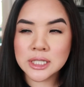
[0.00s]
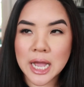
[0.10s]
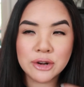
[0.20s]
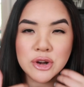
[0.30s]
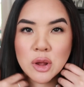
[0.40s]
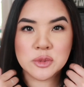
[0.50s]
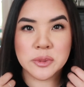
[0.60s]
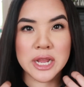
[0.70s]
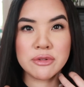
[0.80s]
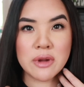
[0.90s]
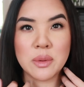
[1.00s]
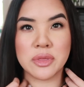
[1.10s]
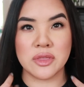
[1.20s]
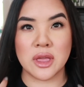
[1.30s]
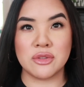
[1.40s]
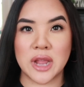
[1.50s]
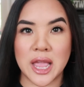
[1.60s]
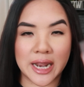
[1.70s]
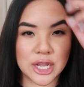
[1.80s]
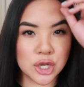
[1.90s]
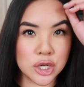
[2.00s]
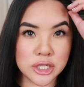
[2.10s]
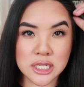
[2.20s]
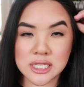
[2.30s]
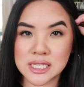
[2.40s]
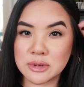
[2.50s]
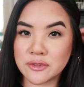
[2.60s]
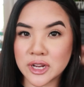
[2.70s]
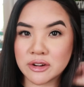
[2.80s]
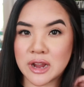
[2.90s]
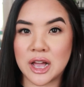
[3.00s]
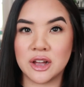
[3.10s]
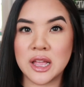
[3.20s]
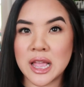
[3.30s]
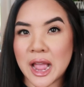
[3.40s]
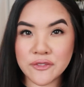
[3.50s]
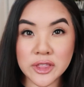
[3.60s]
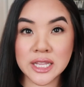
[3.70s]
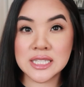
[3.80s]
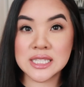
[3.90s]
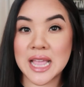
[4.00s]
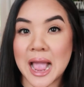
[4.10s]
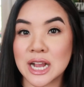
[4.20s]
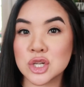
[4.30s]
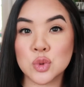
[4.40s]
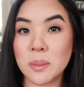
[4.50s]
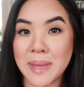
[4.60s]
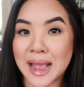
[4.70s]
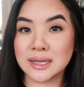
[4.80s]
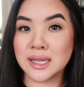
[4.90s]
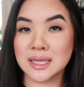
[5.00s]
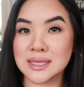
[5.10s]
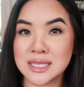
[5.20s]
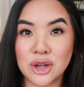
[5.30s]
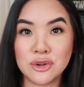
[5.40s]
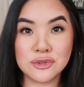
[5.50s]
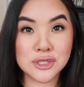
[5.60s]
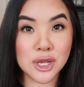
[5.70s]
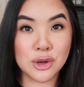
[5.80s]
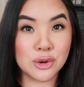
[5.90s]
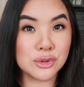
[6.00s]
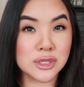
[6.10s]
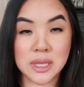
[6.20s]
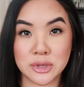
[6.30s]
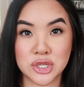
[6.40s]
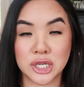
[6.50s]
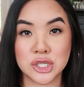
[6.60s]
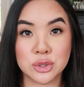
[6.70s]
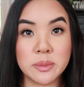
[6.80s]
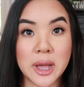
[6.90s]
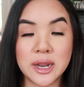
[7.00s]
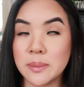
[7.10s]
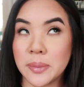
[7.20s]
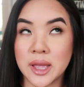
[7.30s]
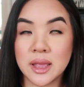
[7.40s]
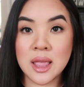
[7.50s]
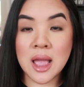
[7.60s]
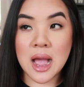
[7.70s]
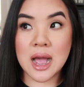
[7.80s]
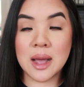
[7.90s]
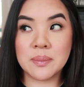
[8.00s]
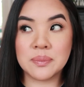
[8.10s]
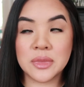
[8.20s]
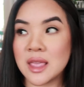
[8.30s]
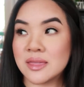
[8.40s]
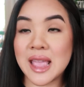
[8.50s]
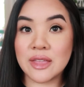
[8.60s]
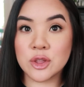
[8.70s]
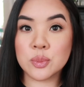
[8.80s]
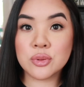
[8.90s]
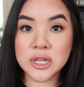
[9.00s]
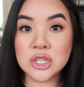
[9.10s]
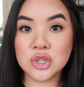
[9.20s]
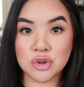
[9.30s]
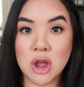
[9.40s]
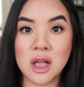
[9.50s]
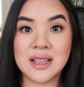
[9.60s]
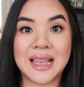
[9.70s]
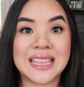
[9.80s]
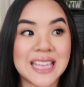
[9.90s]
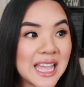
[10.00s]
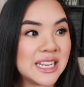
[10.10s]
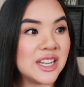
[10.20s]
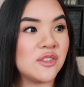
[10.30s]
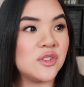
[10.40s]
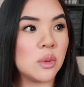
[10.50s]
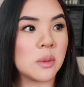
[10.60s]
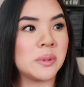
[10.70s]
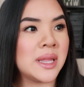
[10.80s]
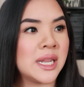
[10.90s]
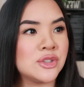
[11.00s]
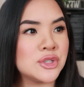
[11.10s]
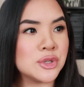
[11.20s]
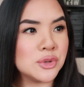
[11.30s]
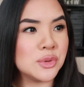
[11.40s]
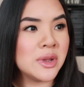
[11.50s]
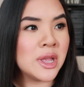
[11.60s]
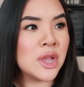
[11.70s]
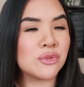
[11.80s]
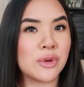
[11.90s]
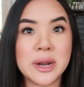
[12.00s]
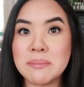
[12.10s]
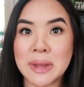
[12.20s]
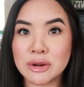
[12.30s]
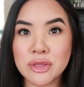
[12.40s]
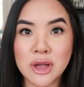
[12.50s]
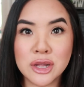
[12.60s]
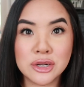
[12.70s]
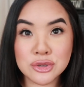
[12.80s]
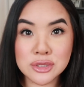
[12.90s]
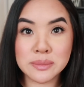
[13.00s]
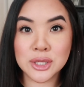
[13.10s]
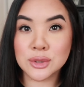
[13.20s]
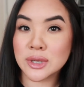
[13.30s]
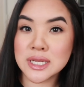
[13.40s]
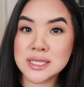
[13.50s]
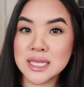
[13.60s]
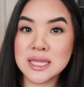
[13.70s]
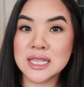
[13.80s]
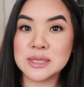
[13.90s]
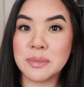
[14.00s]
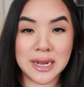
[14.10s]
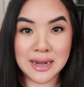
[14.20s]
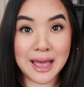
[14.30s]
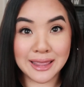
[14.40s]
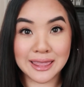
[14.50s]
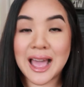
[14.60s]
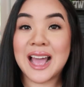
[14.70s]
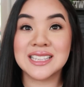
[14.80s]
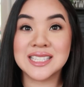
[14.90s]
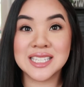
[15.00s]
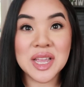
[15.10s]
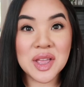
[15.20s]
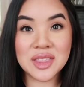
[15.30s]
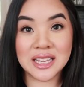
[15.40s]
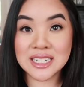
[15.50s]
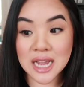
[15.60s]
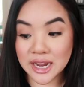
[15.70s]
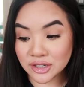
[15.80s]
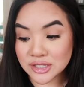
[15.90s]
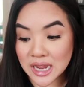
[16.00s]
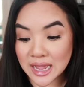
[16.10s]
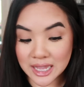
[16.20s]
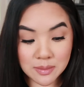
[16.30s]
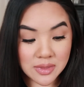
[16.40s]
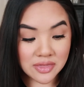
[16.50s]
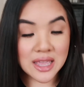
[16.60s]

I don't know, I was playing around with it the other day and I couldn't seem to figure out, I feel like it's the actual magnet itself, so there's not much I can do about it, but um, yeah, they're pretty strong. Again, if you are planning to run a marathon or do something crazy, these might not last the entire time that